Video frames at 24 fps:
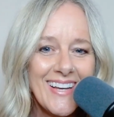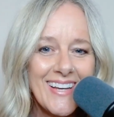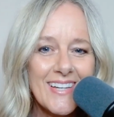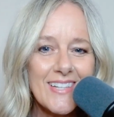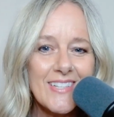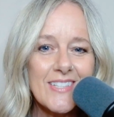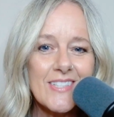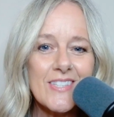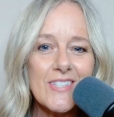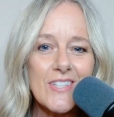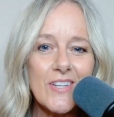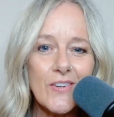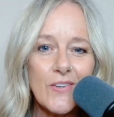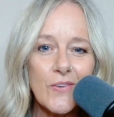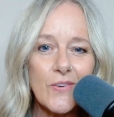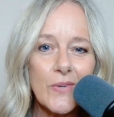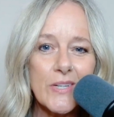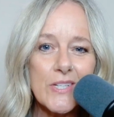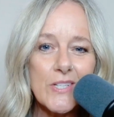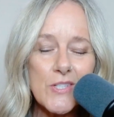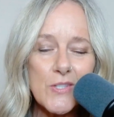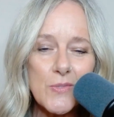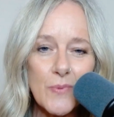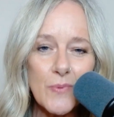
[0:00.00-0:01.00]
So we
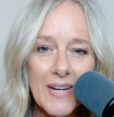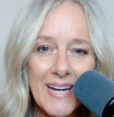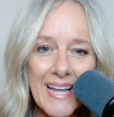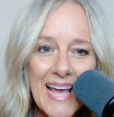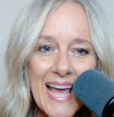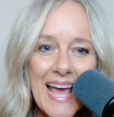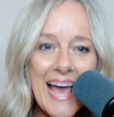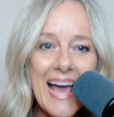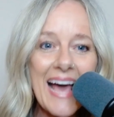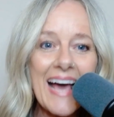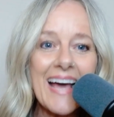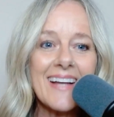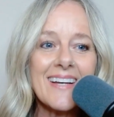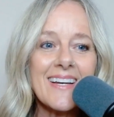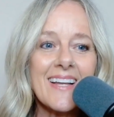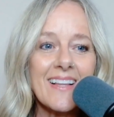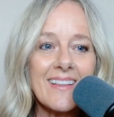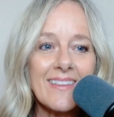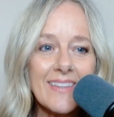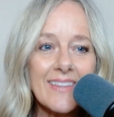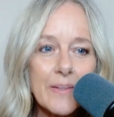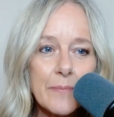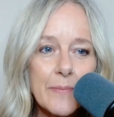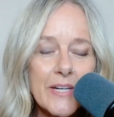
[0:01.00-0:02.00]
just want to add a
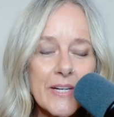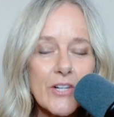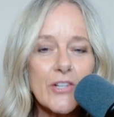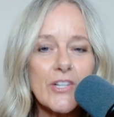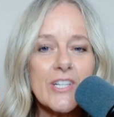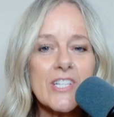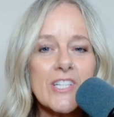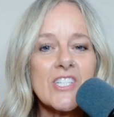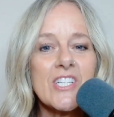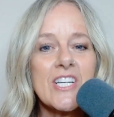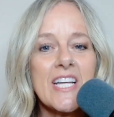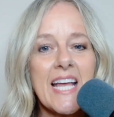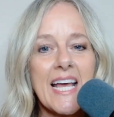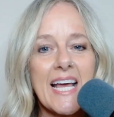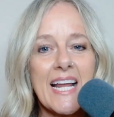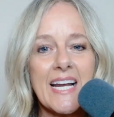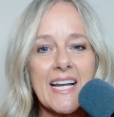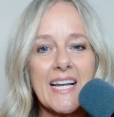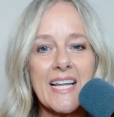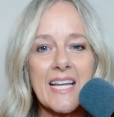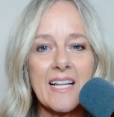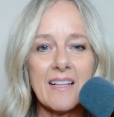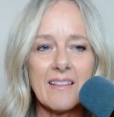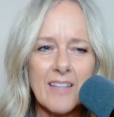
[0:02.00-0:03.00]
little bit of
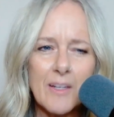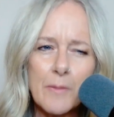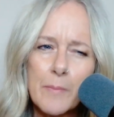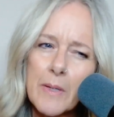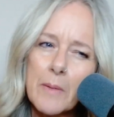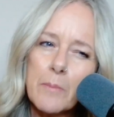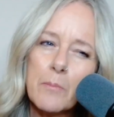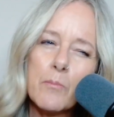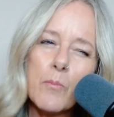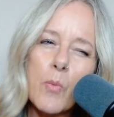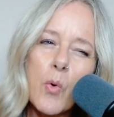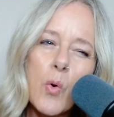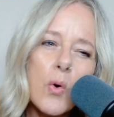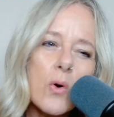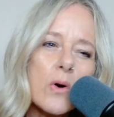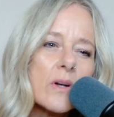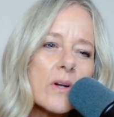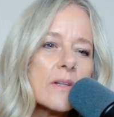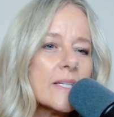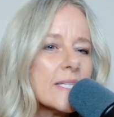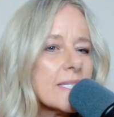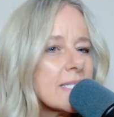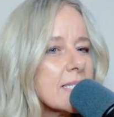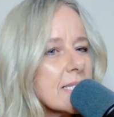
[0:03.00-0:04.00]
Christianity, a little bit of
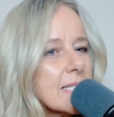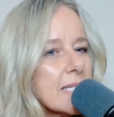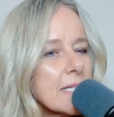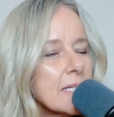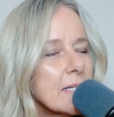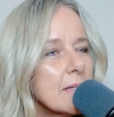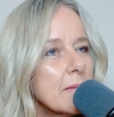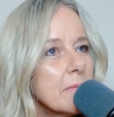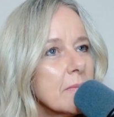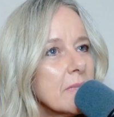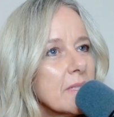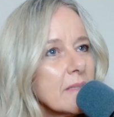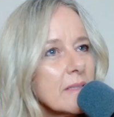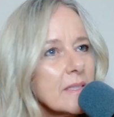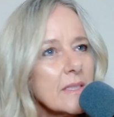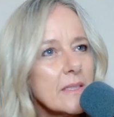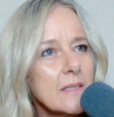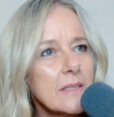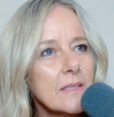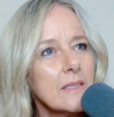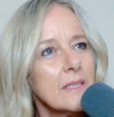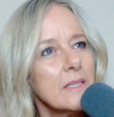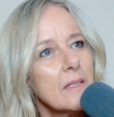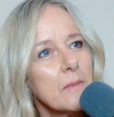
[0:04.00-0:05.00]
moralism, a
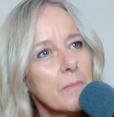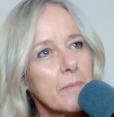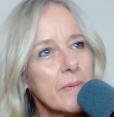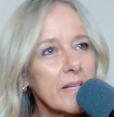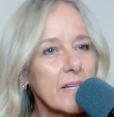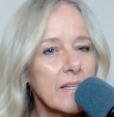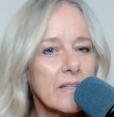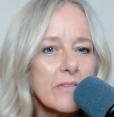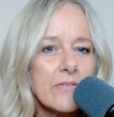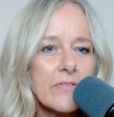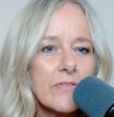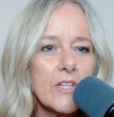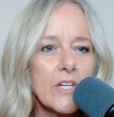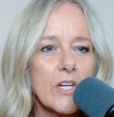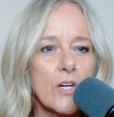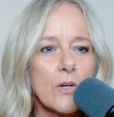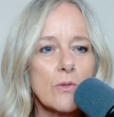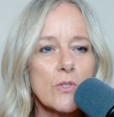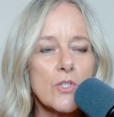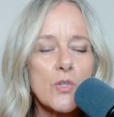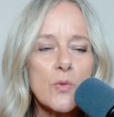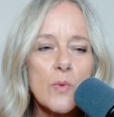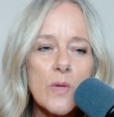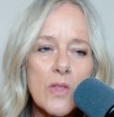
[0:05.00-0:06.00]
little bit of, you know,
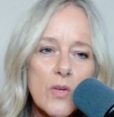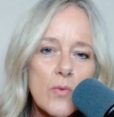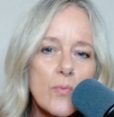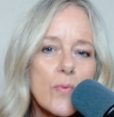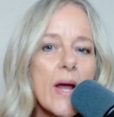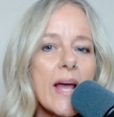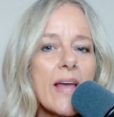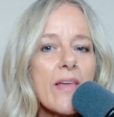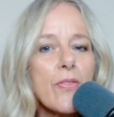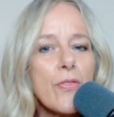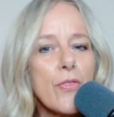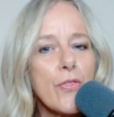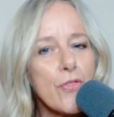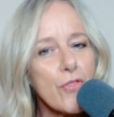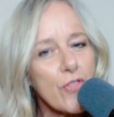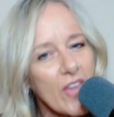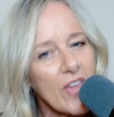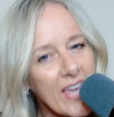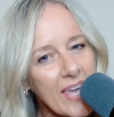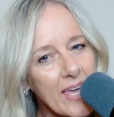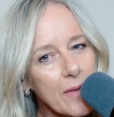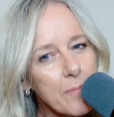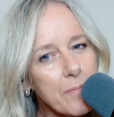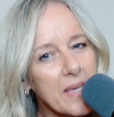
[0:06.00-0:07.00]
doing the right
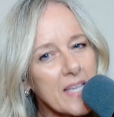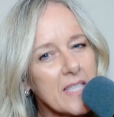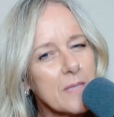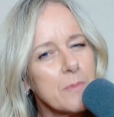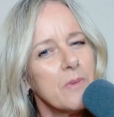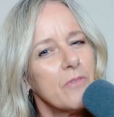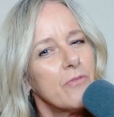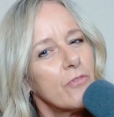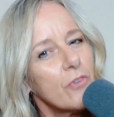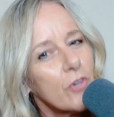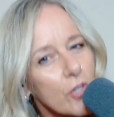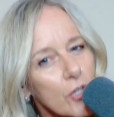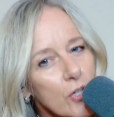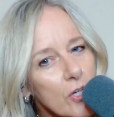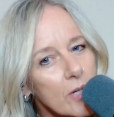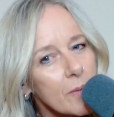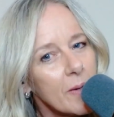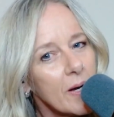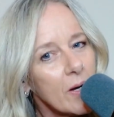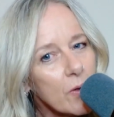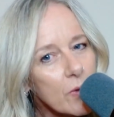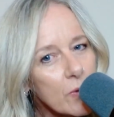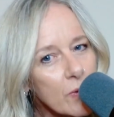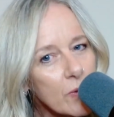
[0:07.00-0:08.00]
thing makes me feel good
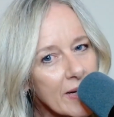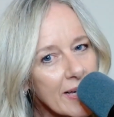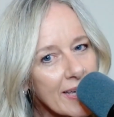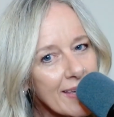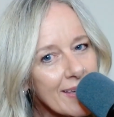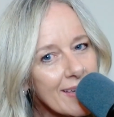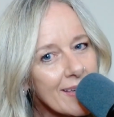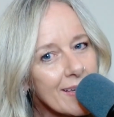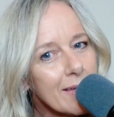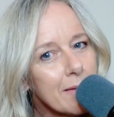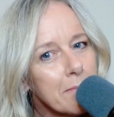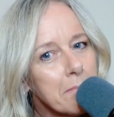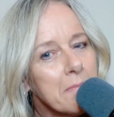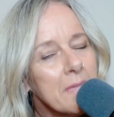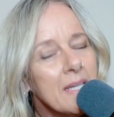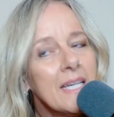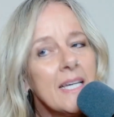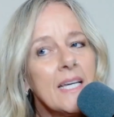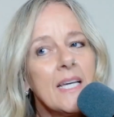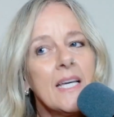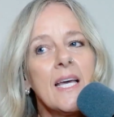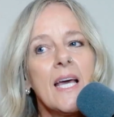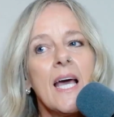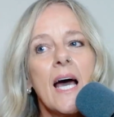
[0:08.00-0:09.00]
about who I am.
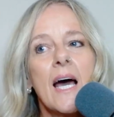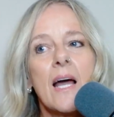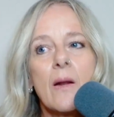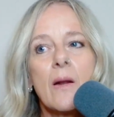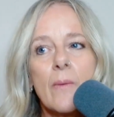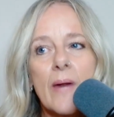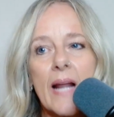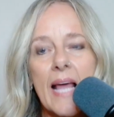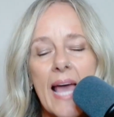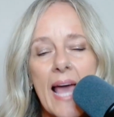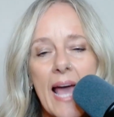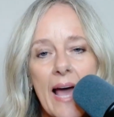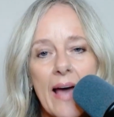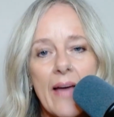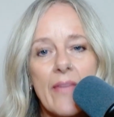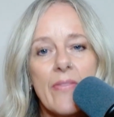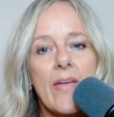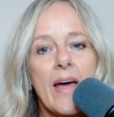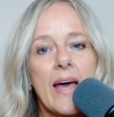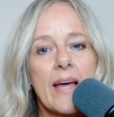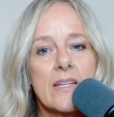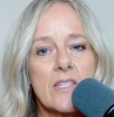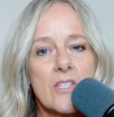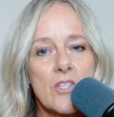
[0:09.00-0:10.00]
And I want to add
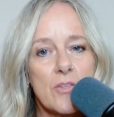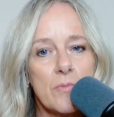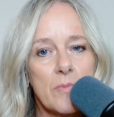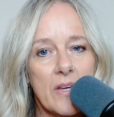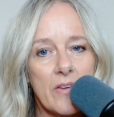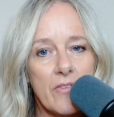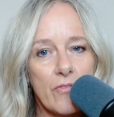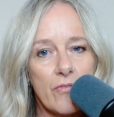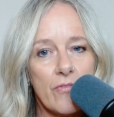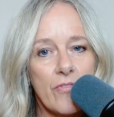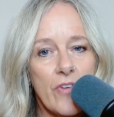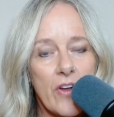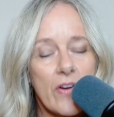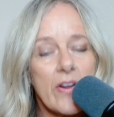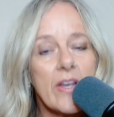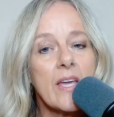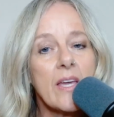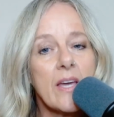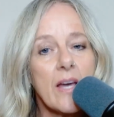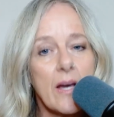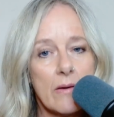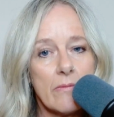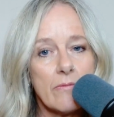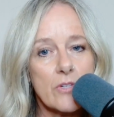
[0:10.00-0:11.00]
that to my very
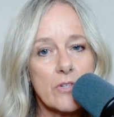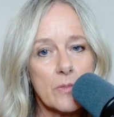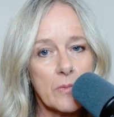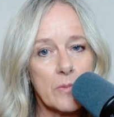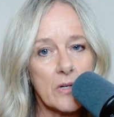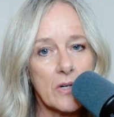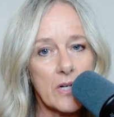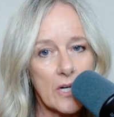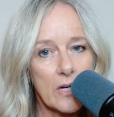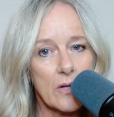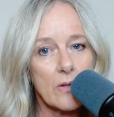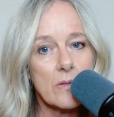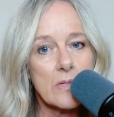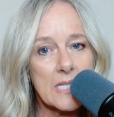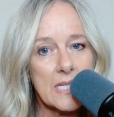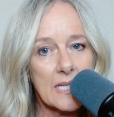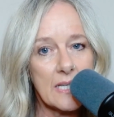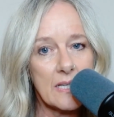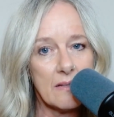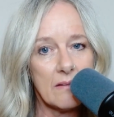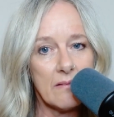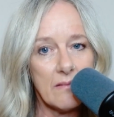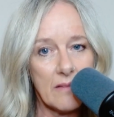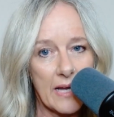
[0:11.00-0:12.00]
comfortable,
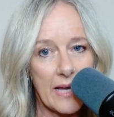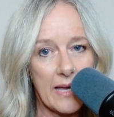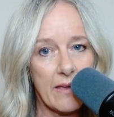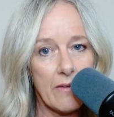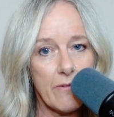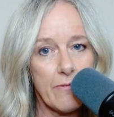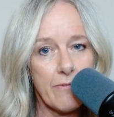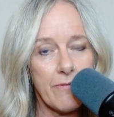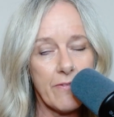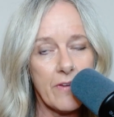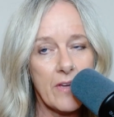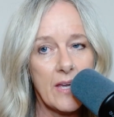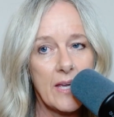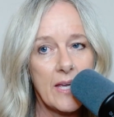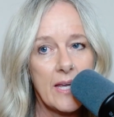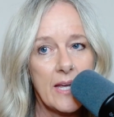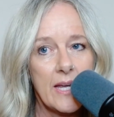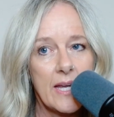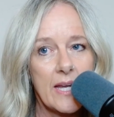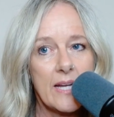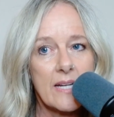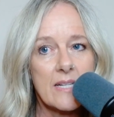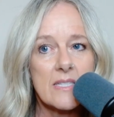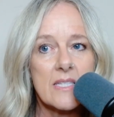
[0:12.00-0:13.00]
cozy life,
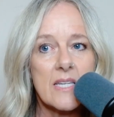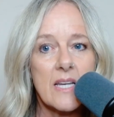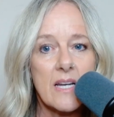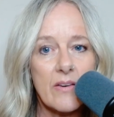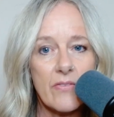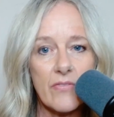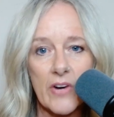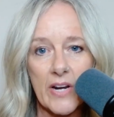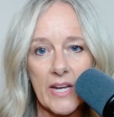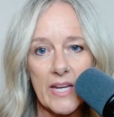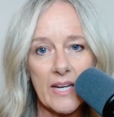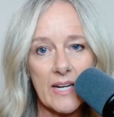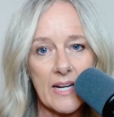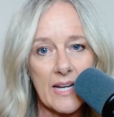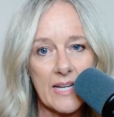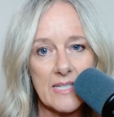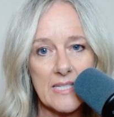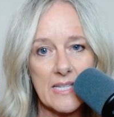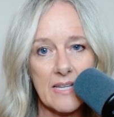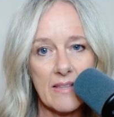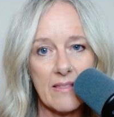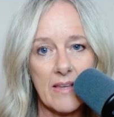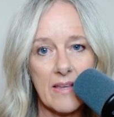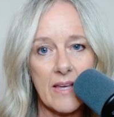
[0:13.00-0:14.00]
instead of
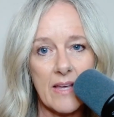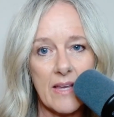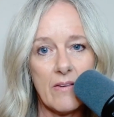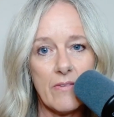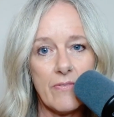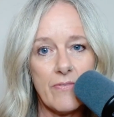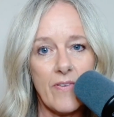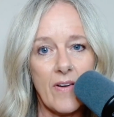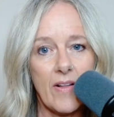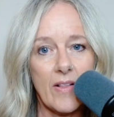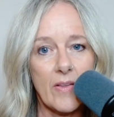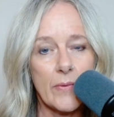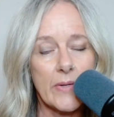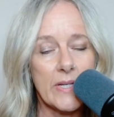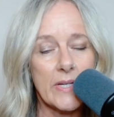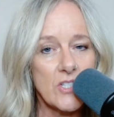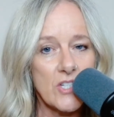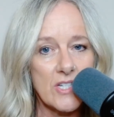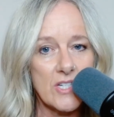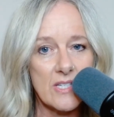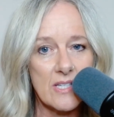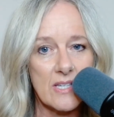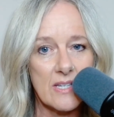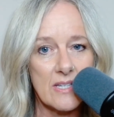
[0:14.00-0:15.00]
recognizing that following
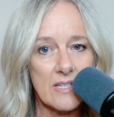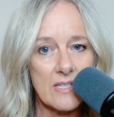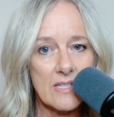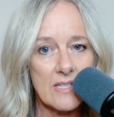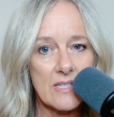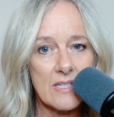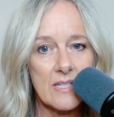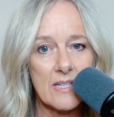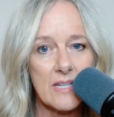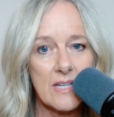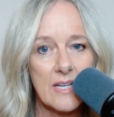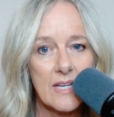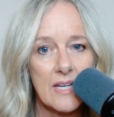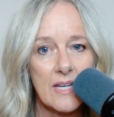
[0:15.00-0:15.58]
Jesus